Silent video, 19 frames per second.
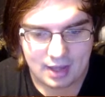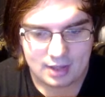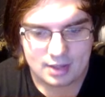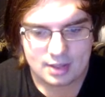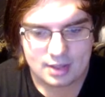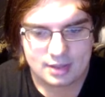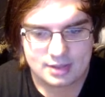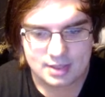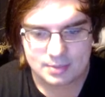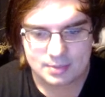
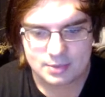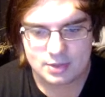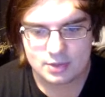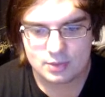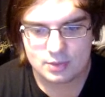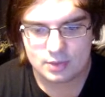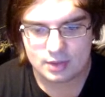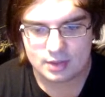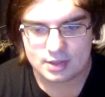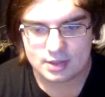Step 2,
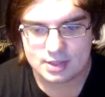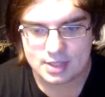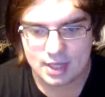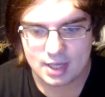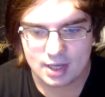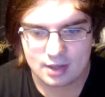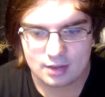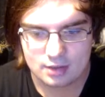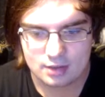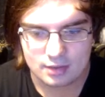unleash
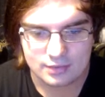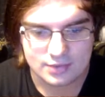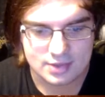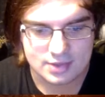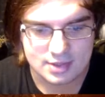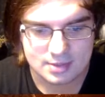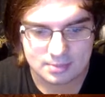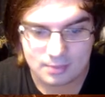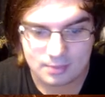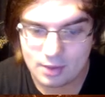hail of
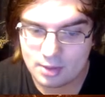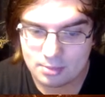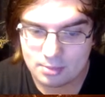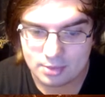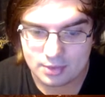smart bullets